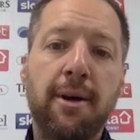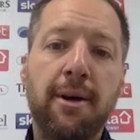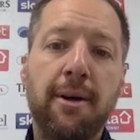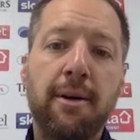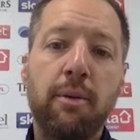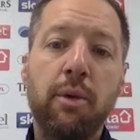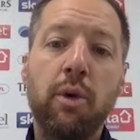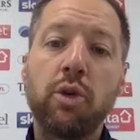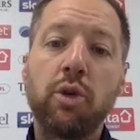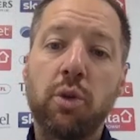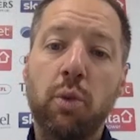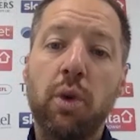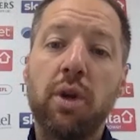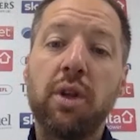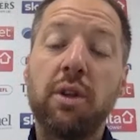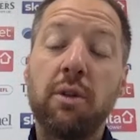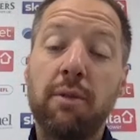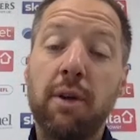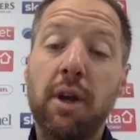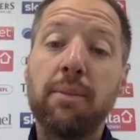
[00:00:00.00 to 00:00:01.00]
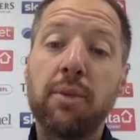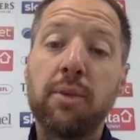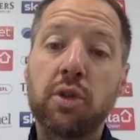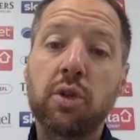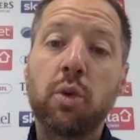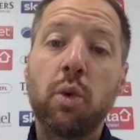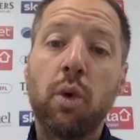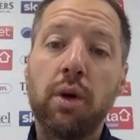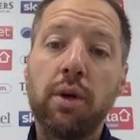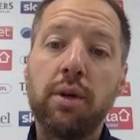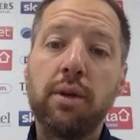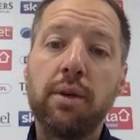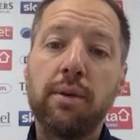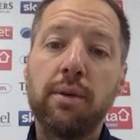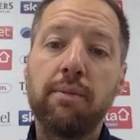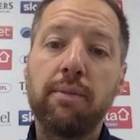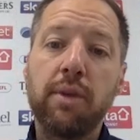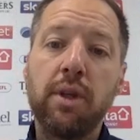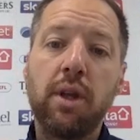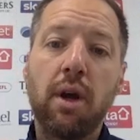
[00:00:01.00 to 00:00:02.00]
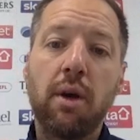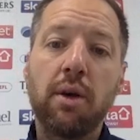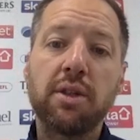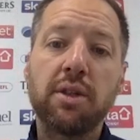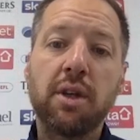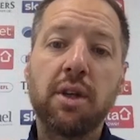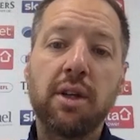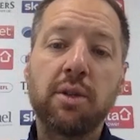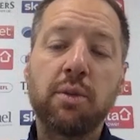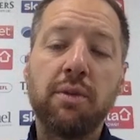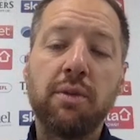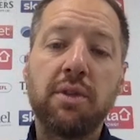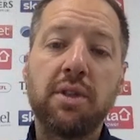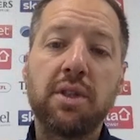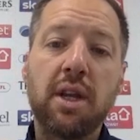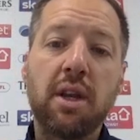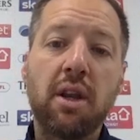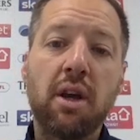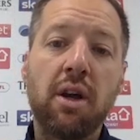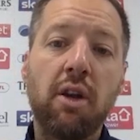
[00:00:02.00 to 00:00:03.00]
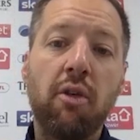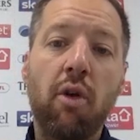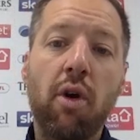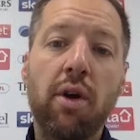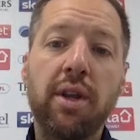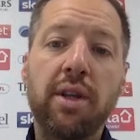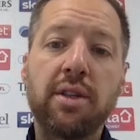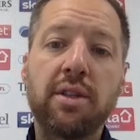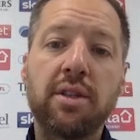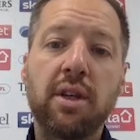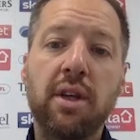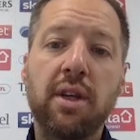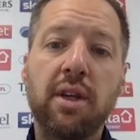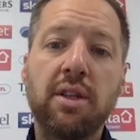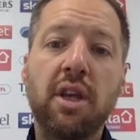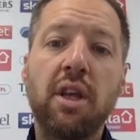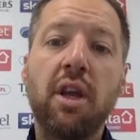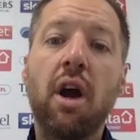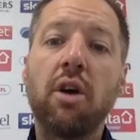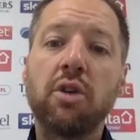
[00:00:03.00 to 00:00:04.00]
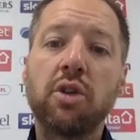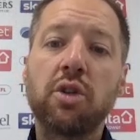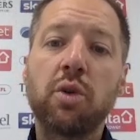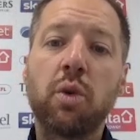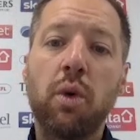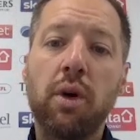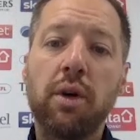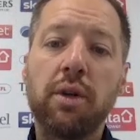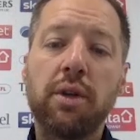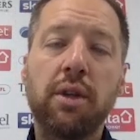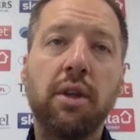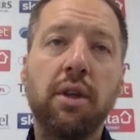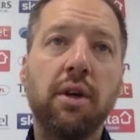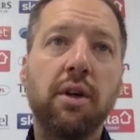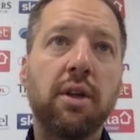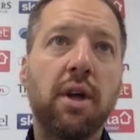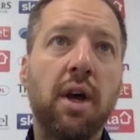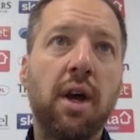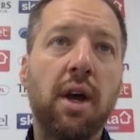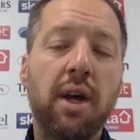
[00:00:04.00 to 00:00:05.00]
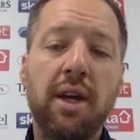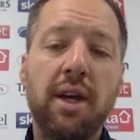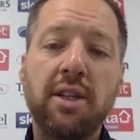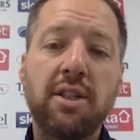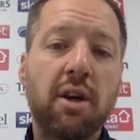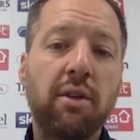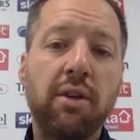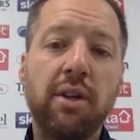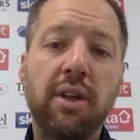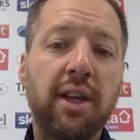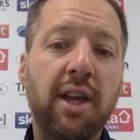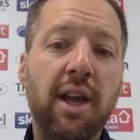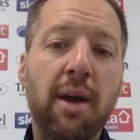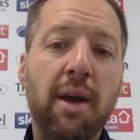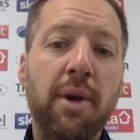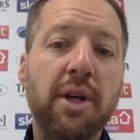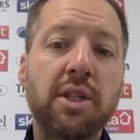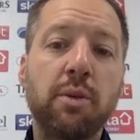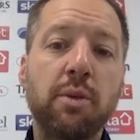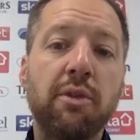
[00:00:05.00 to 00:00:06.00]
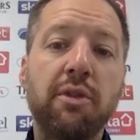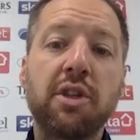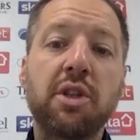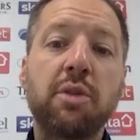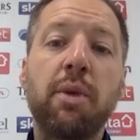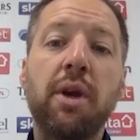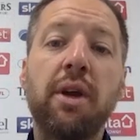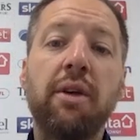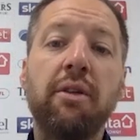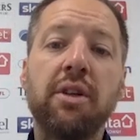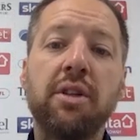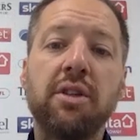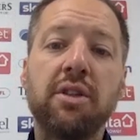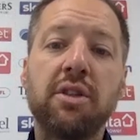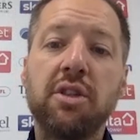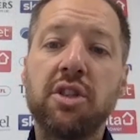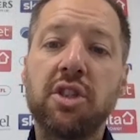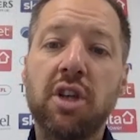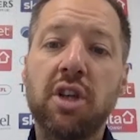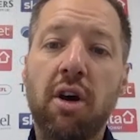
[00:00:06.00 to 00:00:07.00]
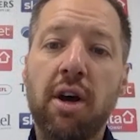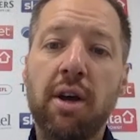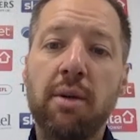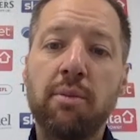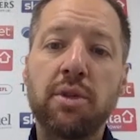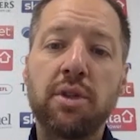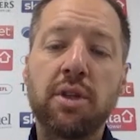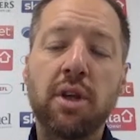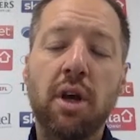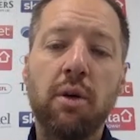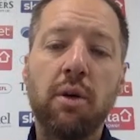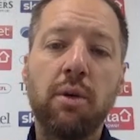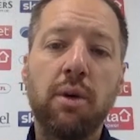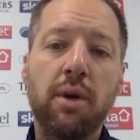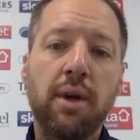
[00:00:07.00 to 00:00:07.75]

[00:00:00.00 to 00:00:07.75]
We also want to develop the squad. You know, as we've said earlier on, it's a young squad that is only going to get better with experience and time. So.